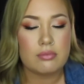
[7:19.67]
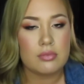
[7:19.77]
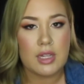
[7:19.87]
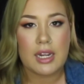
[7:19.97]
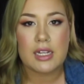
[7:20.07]

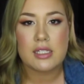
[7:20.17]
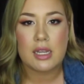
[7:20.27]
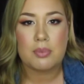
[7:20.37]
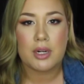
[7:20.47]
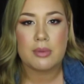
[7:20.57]
like I
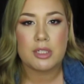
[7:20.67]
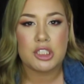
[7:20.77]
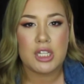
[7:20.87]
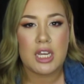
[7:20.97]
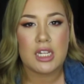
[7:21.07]
said, pretty
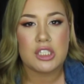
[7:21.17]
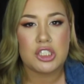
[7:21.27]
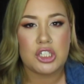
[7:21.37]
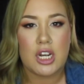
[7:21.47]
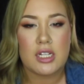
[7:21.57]
much think
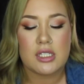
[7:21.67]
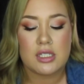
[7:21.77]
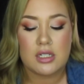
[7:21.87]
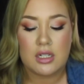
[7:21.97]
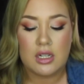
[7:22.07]
it's
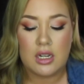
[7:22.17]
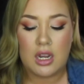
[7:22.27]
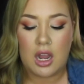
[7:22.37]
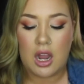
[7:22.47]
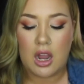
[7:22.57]
just
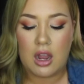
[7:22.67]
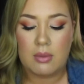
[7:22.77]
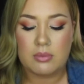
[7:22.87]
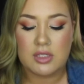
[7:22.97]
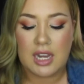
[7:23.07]

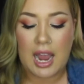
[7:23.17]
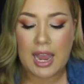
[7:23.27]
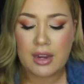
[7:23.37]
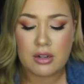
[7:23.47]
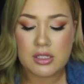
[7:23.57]

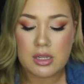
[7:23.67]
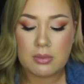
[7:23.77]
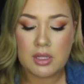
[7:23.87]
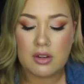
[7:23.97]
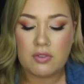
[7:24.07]
dye or
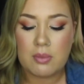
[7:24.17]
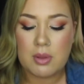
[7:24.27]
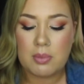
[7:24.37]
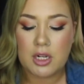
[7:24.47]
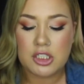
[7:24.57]
something from
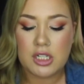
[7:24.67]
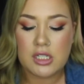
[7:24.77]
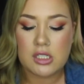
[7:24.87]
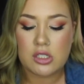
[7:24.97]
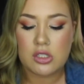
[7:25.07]
the
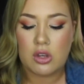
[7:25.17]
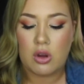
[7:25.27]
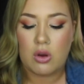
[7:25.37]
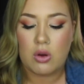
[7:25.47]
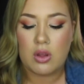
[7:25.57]
brushes,
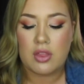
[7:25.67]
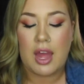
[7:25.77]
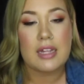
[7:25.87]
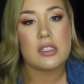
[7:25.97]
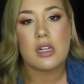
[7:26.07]
so
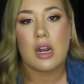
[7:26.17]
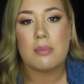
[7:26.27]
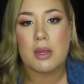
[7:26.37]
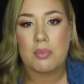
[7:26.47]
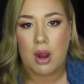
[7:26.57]
that's not
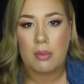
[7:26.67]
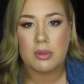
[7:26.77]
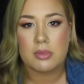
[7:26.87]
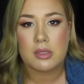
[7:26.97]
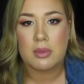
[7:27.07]
a big
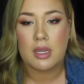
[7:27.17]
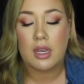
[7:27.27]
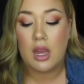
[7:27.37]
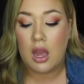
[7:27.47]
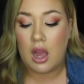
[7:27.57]
problem to
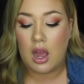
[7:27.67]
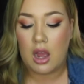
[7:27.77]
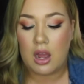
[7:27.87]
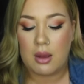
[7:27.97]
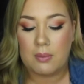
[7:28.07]
me,
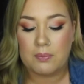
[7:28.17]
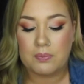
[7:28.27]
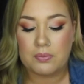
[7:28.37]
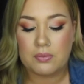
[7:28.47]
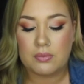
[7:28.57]

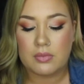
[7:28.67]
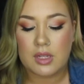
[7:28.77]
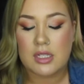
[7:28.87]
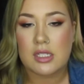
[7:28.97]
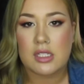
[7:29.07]

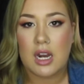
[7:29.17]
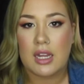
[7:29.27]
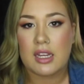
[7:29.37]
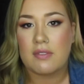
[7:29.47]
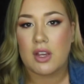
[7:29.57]
because it's
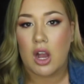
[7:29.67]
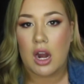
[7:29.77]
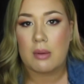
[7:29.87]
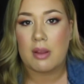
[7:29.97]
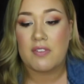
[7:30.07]
not like if it
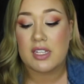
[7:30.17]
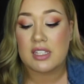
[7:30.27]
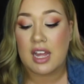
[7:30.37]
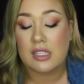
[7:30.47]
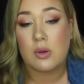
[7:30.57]
got on my
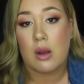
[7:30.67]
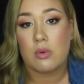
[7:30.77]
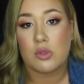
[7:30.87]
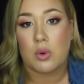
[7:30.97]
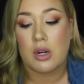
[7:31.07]
face. That's what I
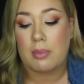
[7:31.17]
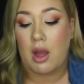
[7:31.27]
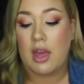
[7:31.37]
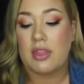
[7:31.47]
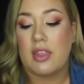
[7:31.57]
was worried
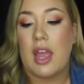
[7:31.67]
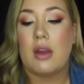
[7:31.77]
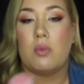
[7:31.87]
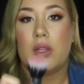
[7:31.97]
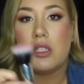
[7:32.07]
about. And
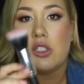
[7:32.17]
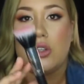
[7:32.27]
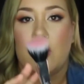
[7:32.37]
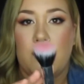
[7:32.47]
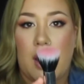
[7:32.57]
then with the
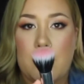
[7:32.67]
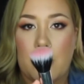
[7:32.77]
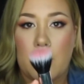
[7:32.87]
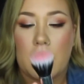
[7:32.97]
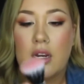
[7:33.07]
dual
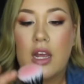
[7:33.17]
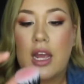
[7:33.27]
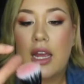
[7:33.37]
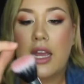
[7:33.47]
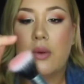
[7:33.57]
fiber one,
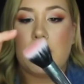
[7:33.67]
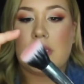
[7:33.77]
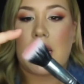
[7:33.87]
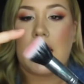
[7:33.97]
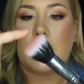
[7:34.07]
it
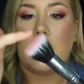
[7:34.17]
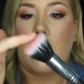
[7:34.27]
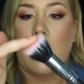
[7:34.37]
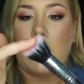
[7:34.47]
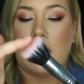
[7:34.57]
was like
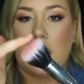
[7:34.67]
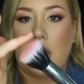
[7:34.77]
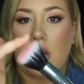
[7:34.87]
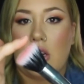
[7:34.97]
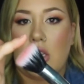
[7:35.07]
on
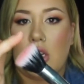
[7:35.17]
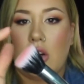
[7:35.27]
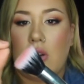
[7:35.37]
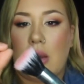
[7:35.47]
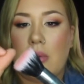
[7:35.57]
here, you
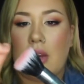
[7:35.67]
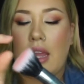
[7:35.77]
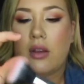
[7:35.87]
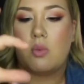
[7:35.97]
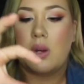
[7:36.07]
know what I mean?
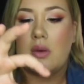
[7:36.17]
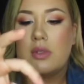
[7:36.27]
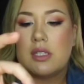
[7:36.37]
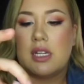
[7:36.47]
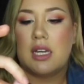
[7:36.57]
Like when it
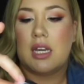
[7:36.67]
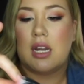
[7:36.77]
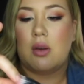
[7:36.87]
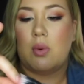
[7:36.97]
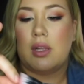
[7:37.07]
was leaking,
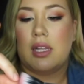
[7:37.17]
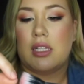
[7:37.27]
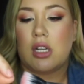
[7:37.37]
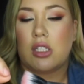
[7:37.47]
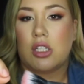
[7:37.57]
it
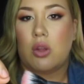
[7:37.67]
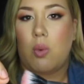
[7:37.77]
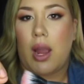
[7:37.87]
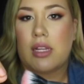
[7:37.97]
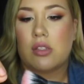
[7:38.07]
leaked onto the
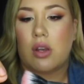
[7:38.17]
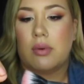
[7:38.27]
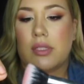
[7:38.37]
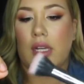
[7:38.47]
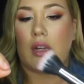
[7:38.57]
white. So I
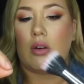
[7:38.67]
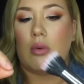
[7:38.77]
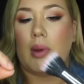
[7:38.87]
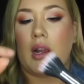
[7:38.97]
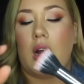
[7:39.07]
was like,
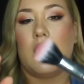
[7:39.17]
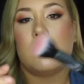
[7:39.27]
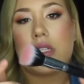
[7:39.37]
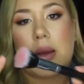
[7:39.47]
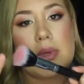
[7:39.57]
oh my god,
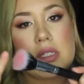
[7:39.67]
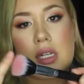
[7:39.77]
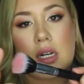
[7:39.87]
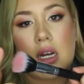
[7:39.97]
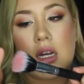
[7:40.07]
don't tell me it's
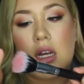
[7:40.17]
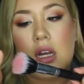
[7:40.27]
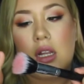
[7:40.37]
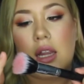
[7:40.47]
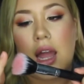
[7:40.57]
gonna
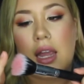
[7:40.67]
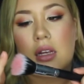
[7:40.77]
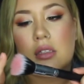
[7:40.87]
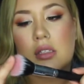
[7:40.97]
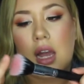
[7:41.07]

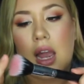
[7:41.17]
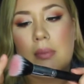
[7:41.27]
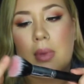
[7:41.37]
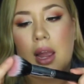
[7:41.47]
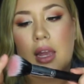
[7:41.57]
like
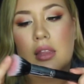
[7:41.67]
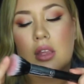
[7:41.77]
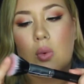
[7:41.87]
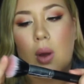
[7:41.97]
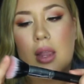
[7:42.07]
dye
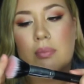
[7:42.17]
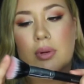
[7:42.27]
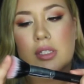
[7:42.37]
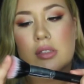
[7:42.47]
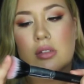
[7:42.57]
the white
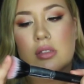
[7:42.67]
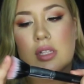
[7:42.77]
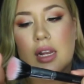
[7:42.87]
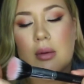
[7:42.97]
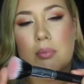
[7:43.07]
bristles
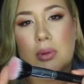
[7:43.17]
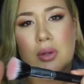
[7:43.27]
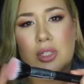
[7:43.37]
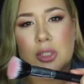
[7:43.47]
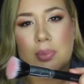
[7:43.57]
like a
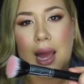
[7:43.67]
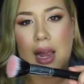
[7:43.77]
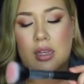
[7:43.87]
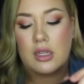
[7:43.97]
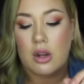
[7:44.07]
bluish
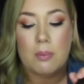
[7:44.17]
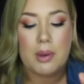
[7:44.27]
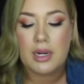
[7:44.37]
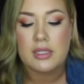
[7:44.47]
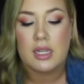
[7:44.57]
black, you know.
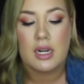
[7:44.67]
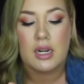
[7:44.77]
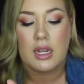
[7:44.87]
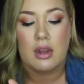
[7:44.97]
But it didn't.